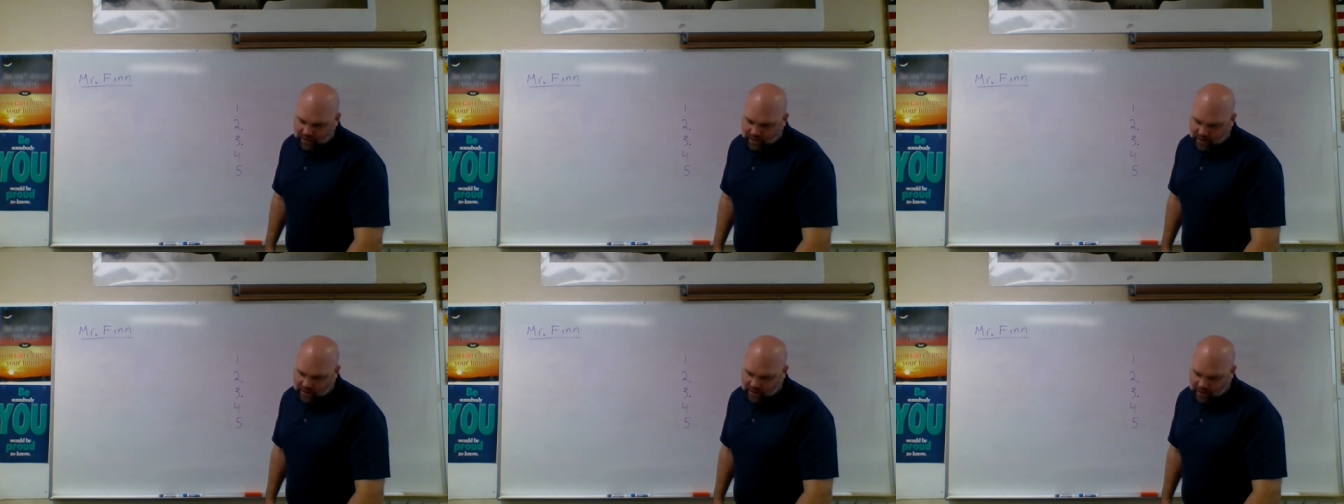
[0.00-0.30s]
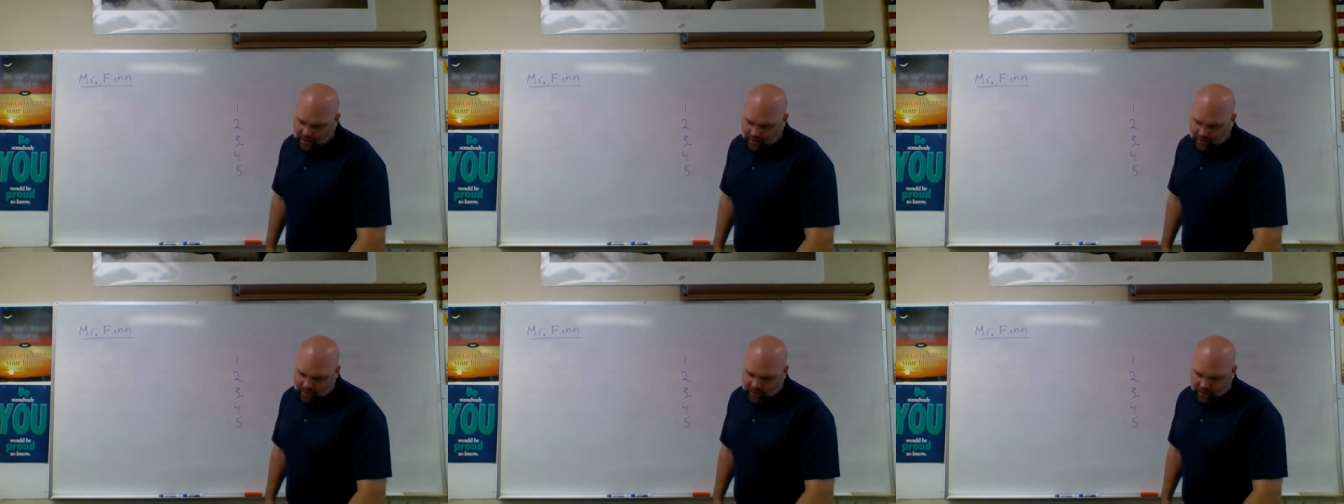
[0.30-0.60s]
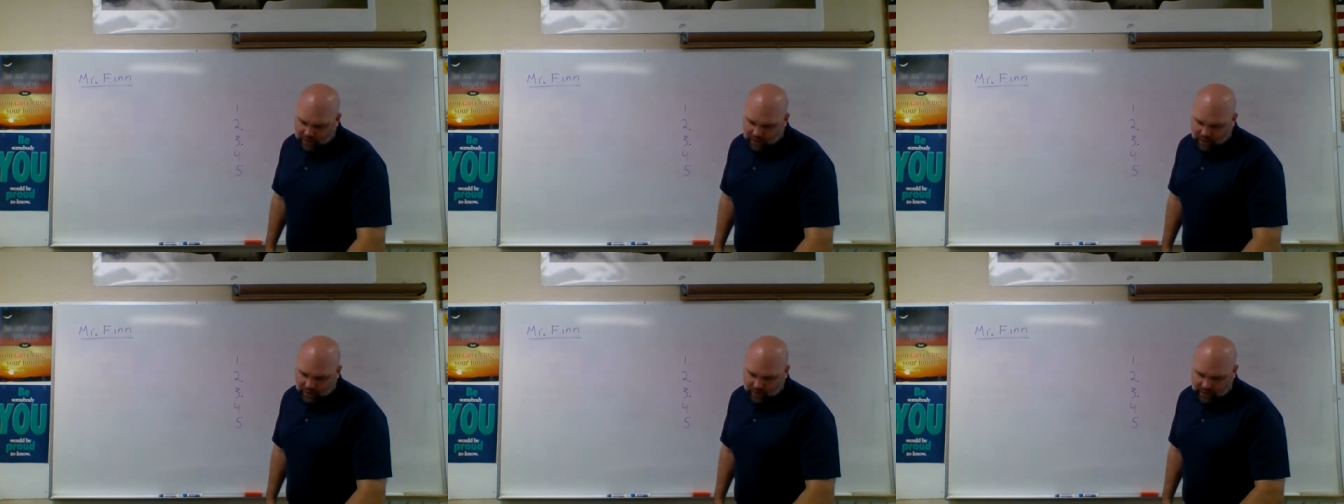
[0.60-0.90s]
you know,
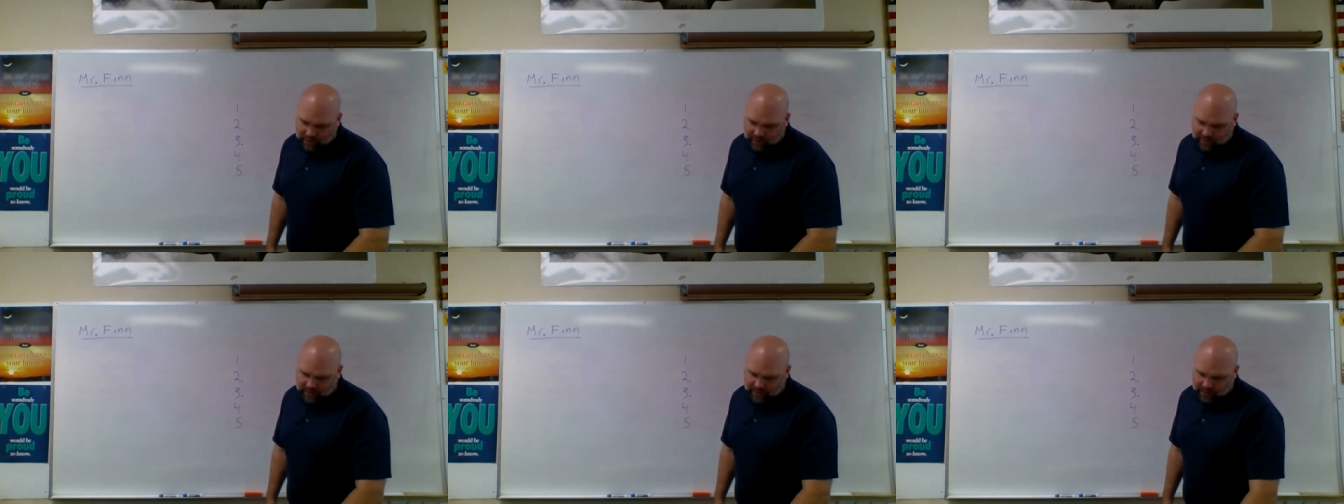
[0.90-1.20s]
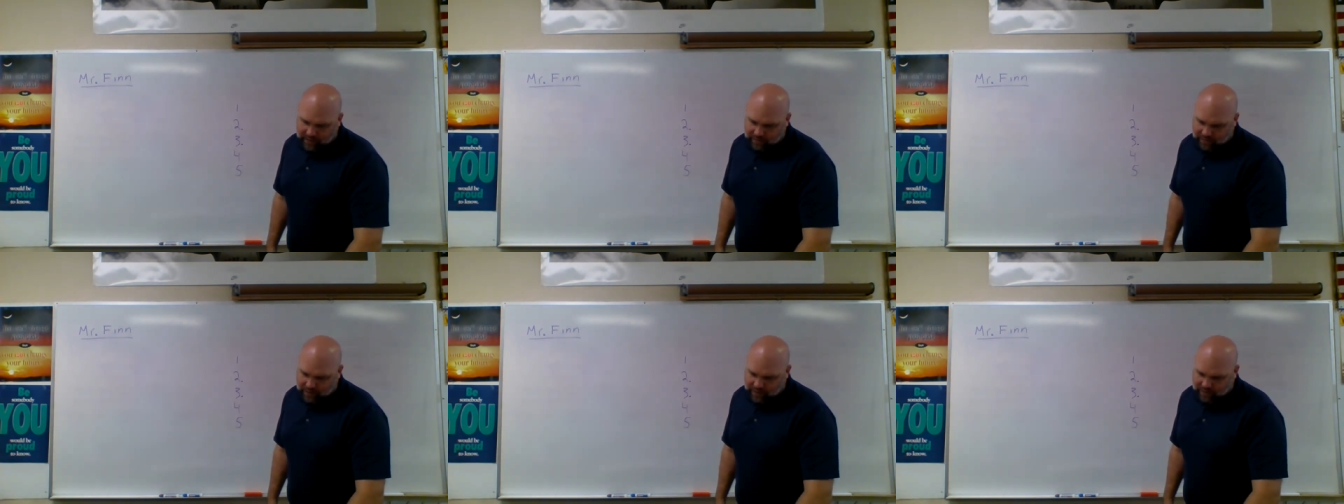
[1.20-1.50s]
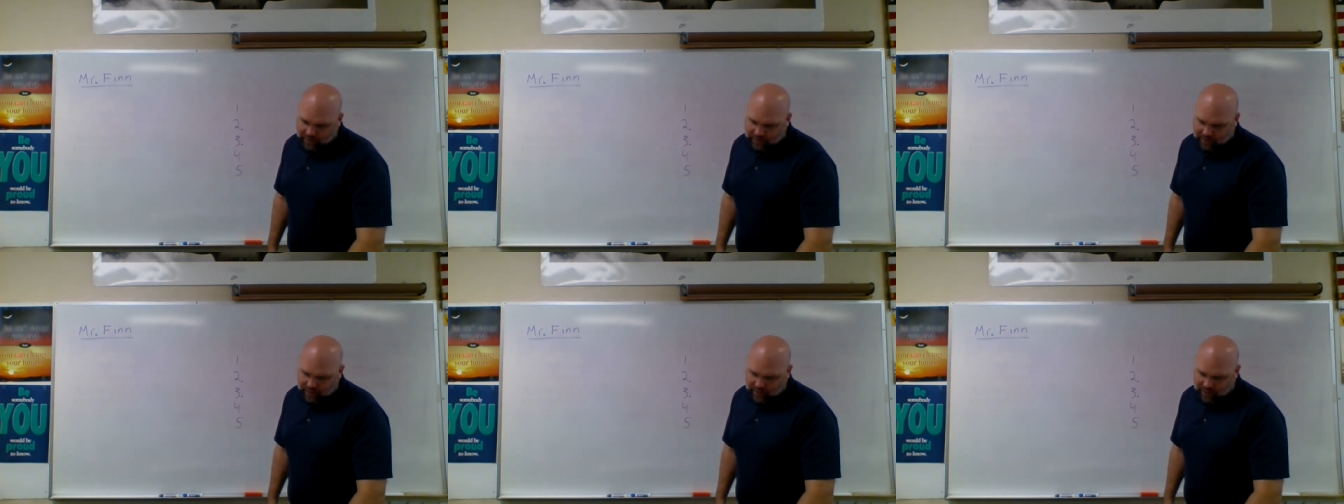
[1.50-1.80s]
too easy. I'm
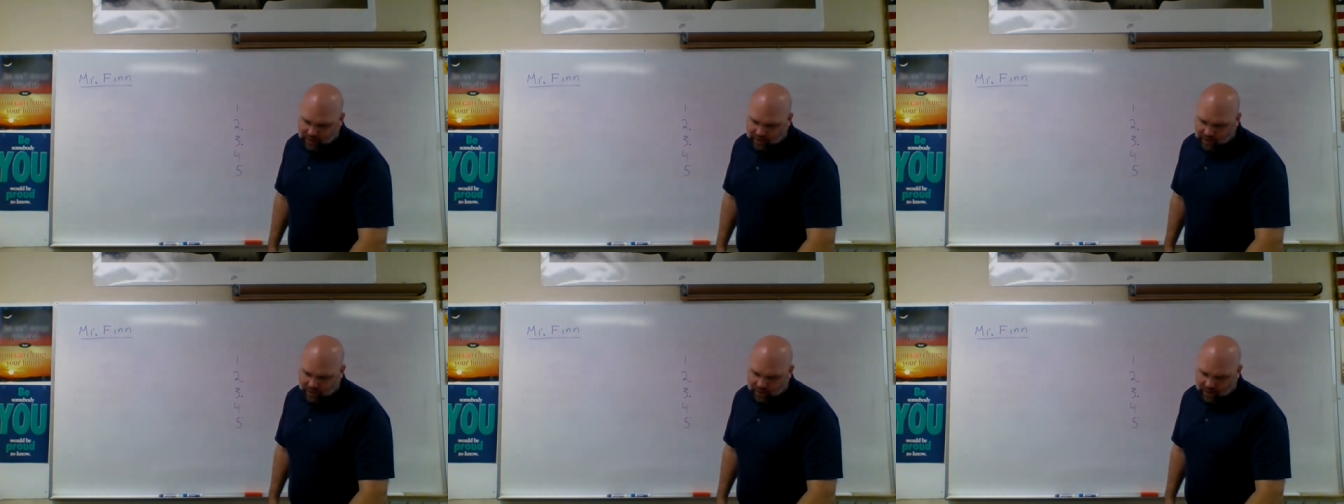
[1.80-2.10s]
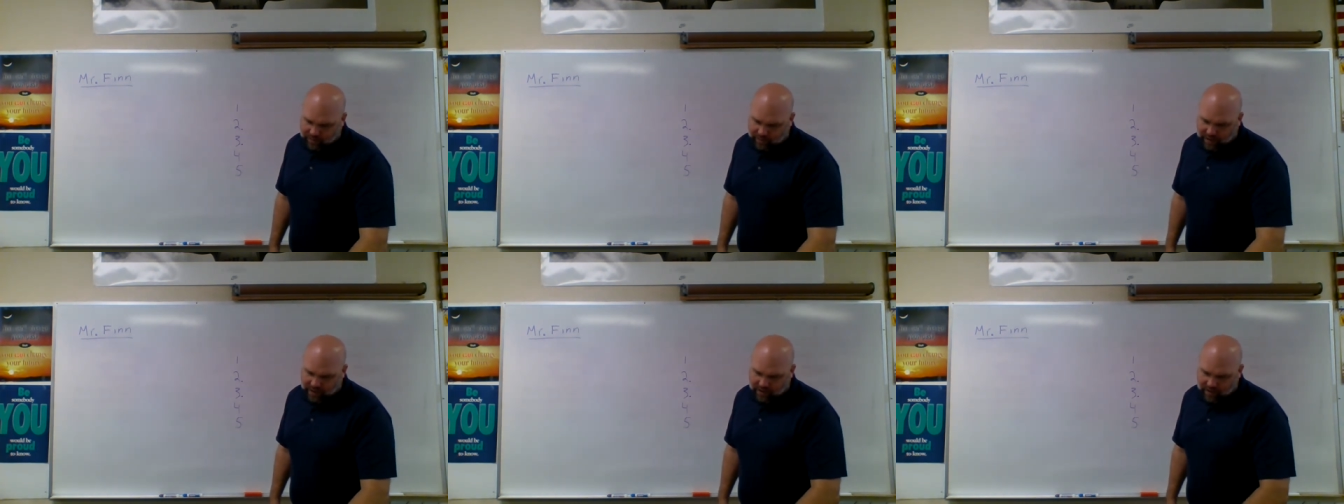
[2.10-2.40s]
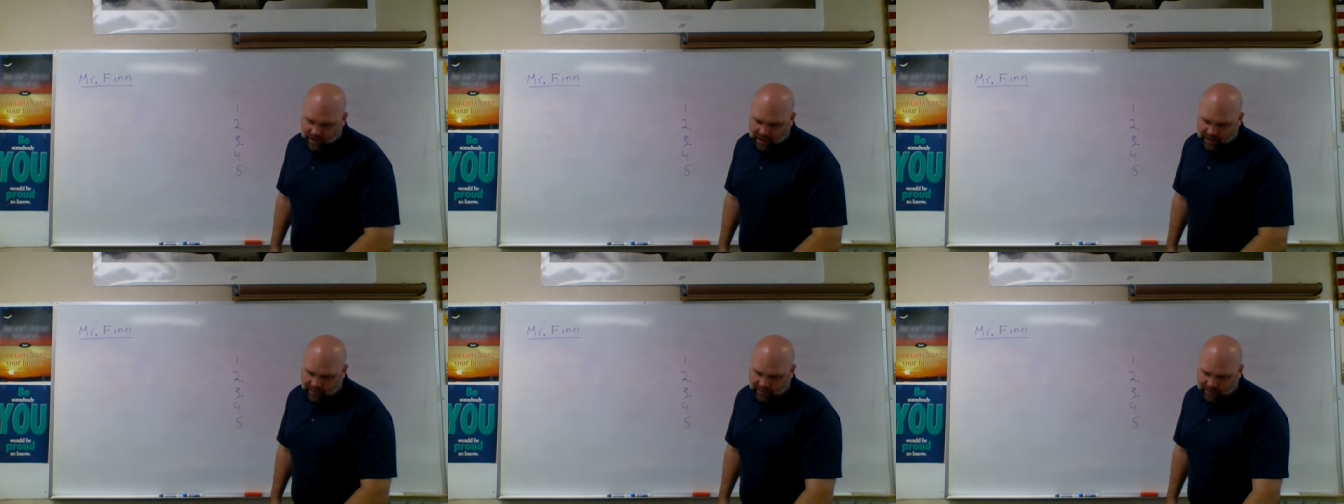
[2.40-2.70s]
looking for a term here.
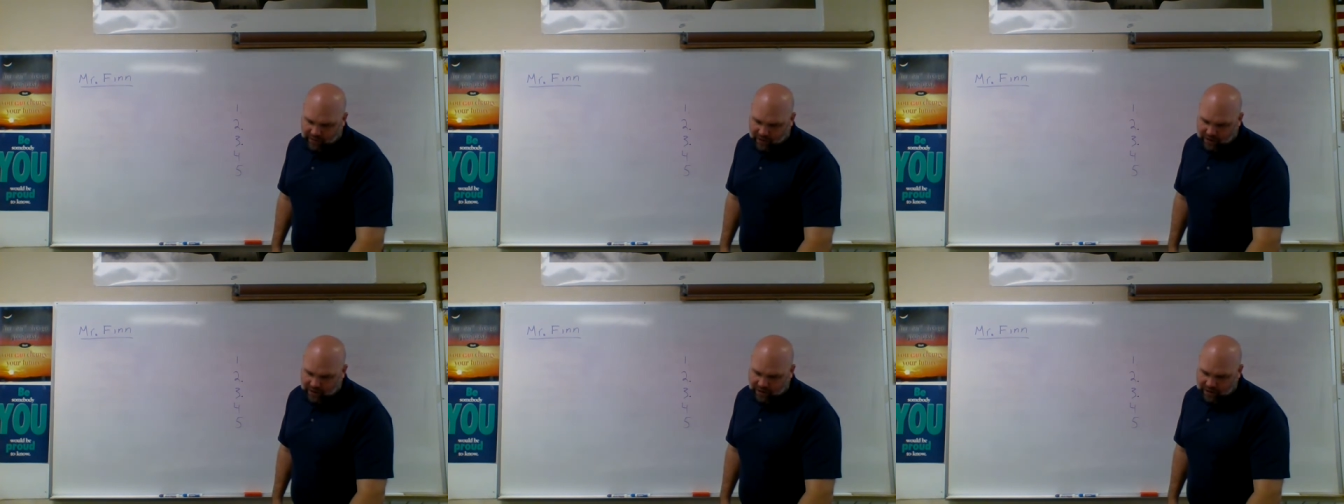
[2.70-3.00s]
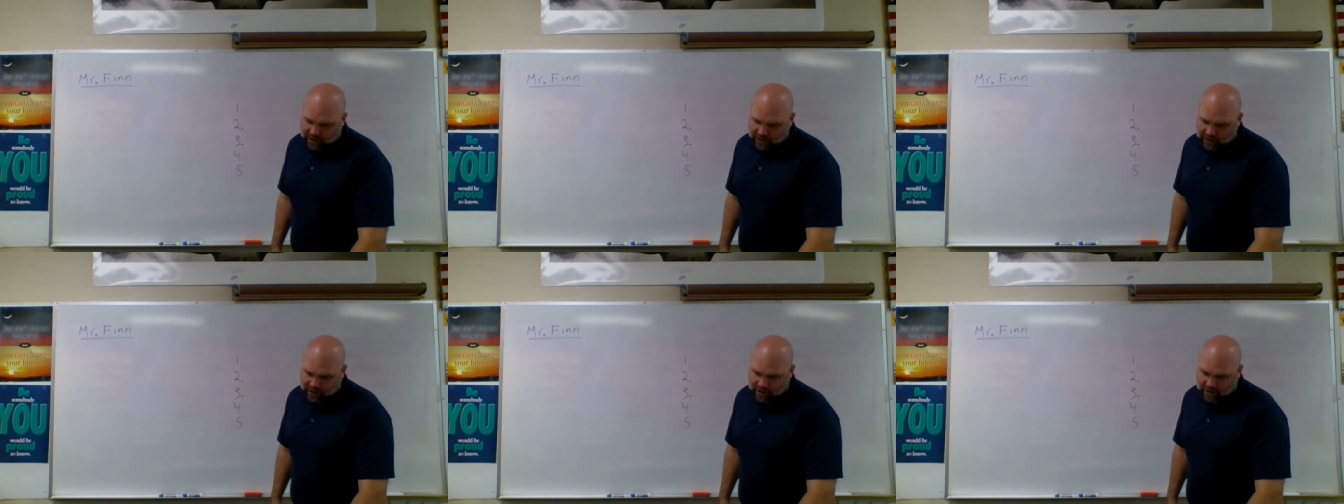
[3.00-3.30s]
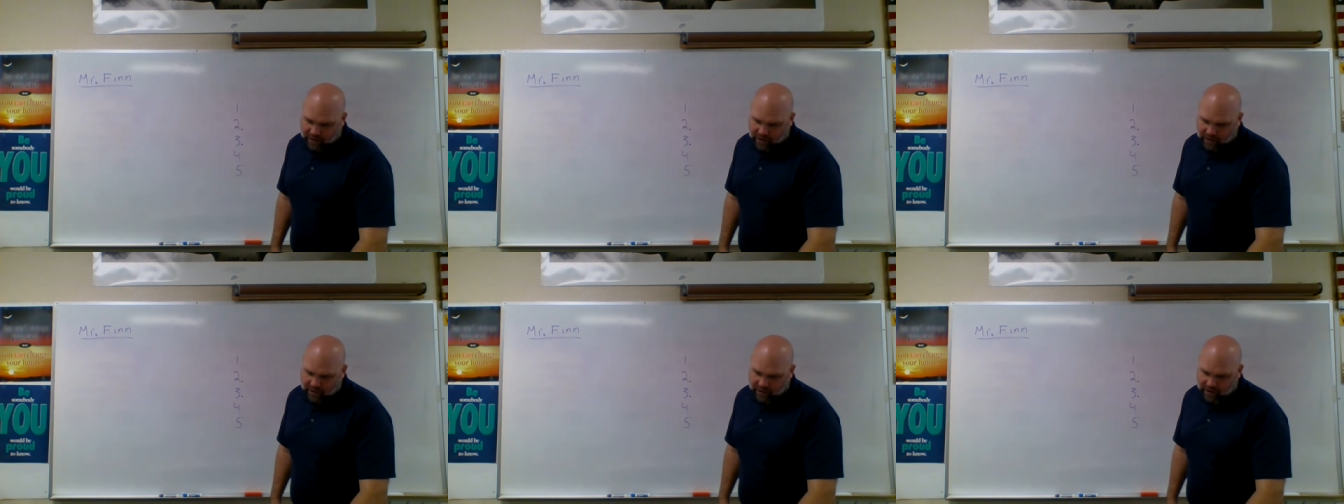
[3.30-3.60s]
Looking for a
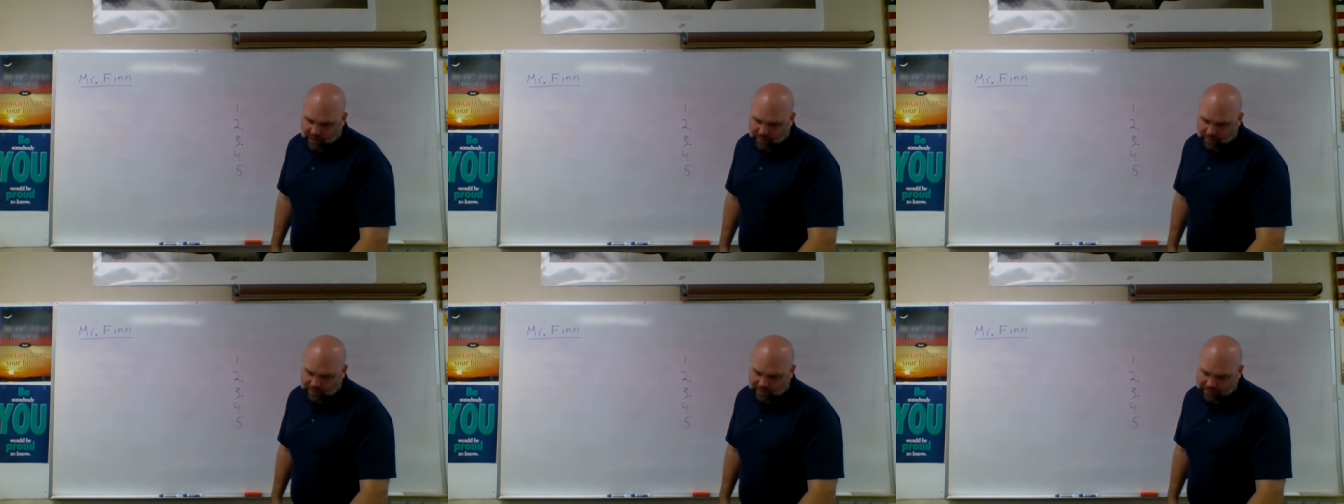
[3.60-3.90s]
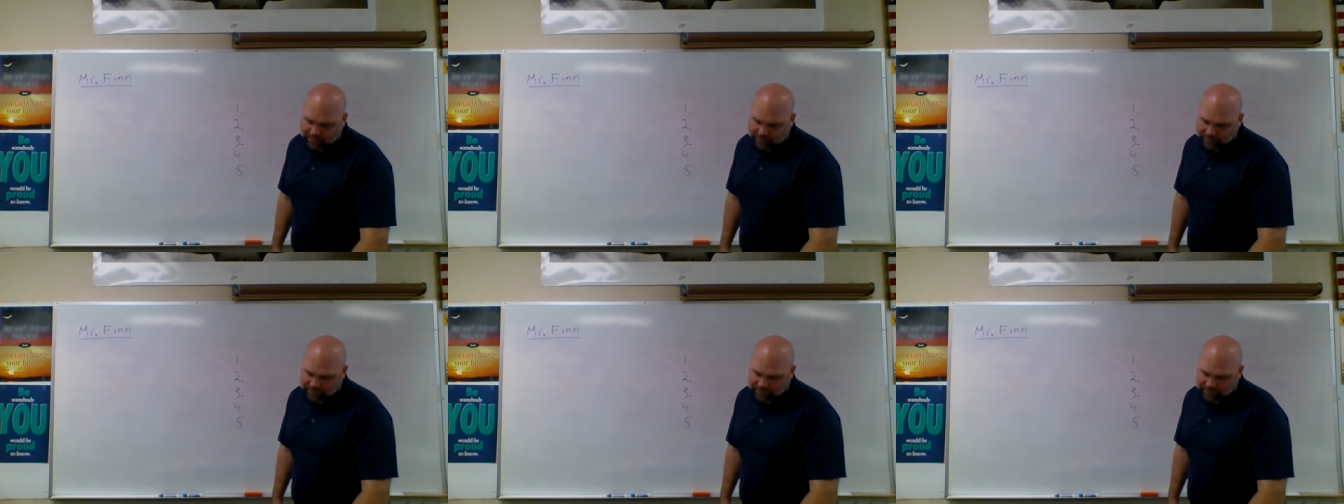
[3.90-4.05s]
term.